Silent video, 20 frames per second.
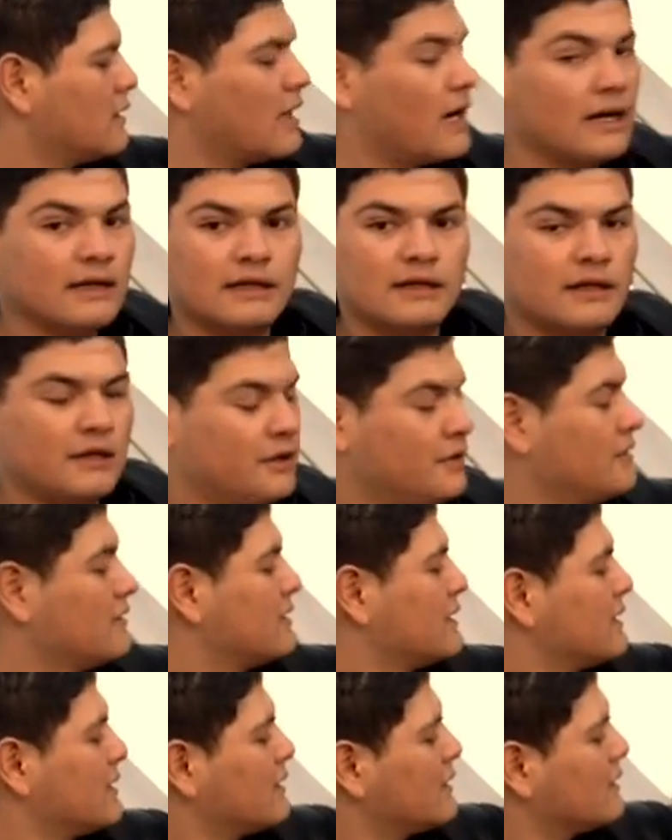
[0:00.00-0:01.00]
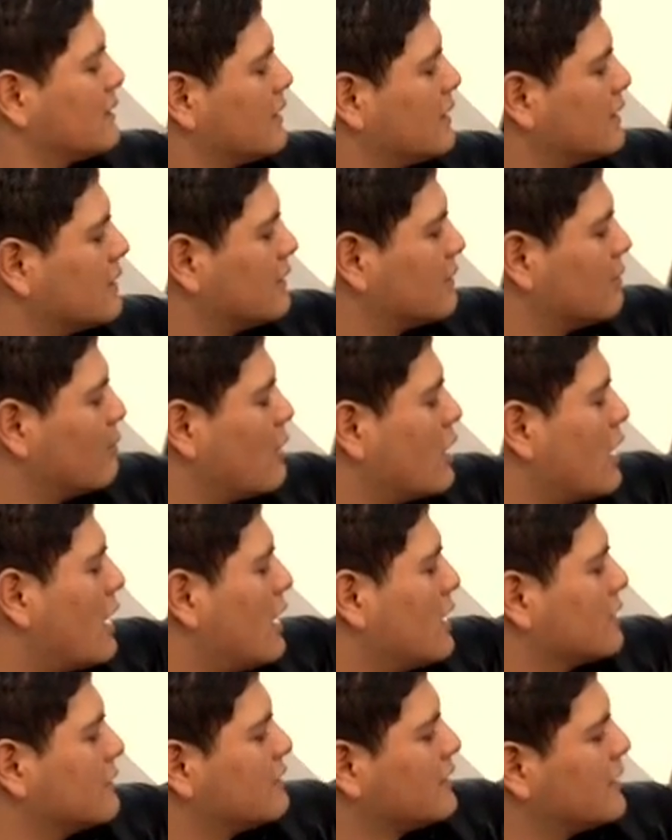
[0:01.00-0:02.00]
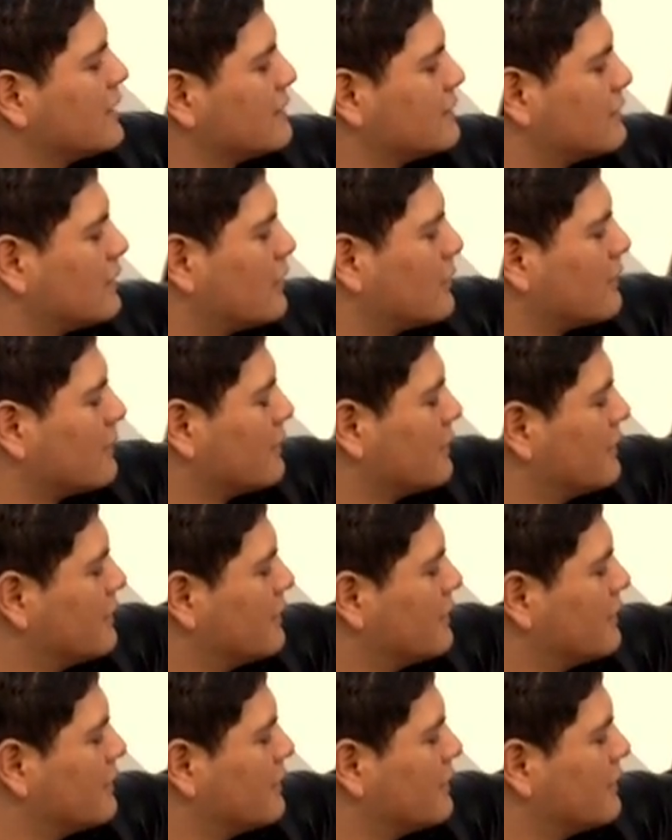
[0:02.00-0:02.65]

I didn't use it a lot today, so